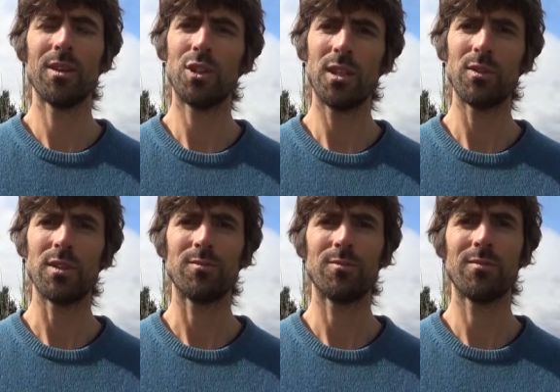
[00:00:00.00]

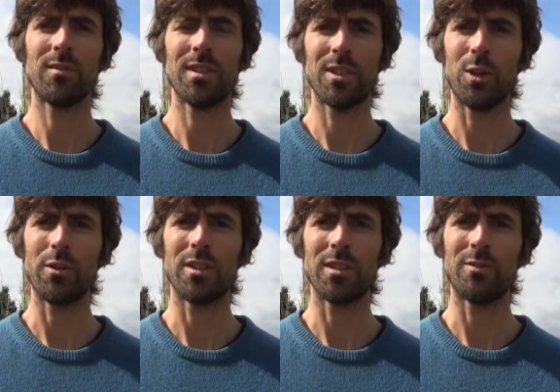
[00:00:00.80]
Shiva is the
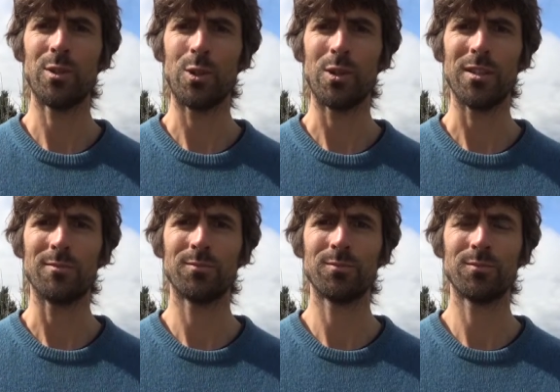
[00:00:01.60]
origin of yoga.
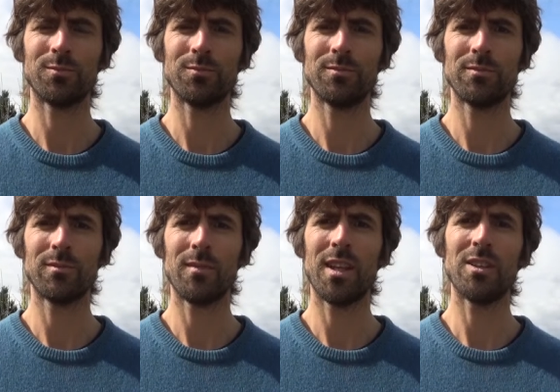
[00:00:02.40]

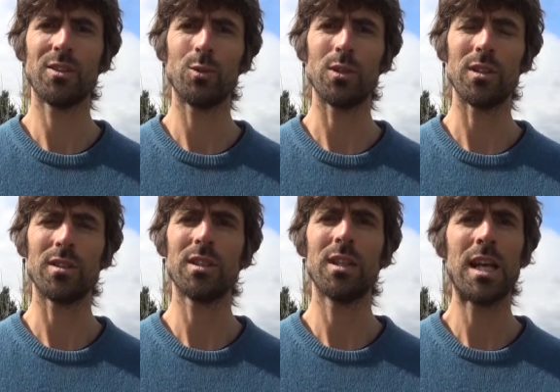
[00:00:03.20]
In other
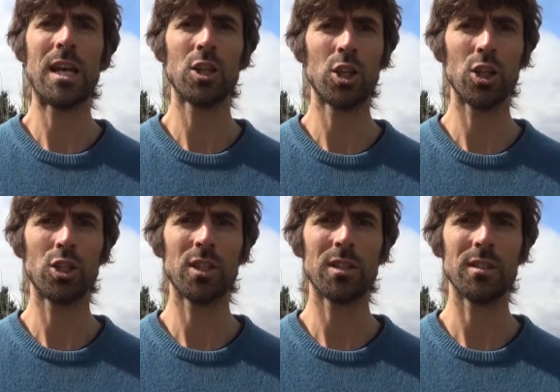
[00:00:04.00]
words,
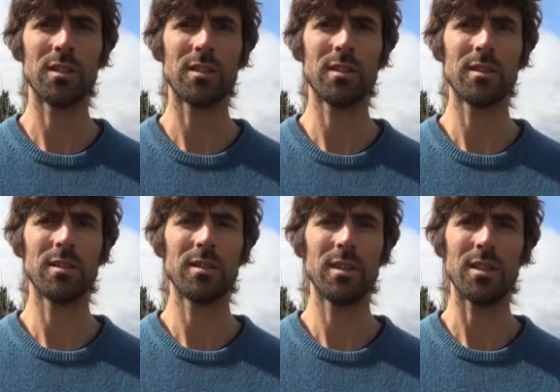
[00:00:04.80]
consciousness
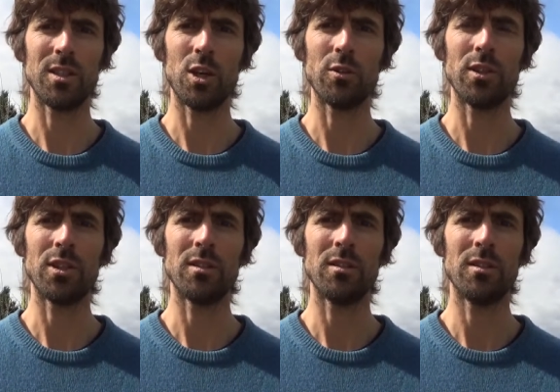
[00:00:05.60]
is the
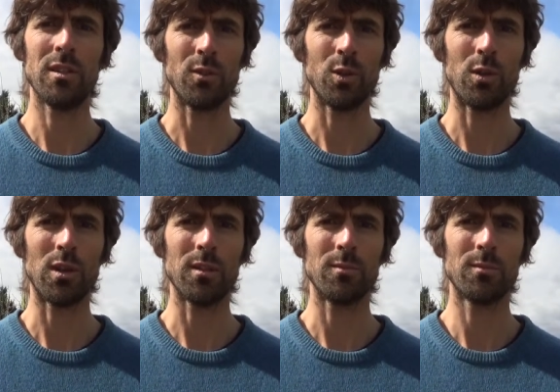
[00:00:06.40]
origin of yoga.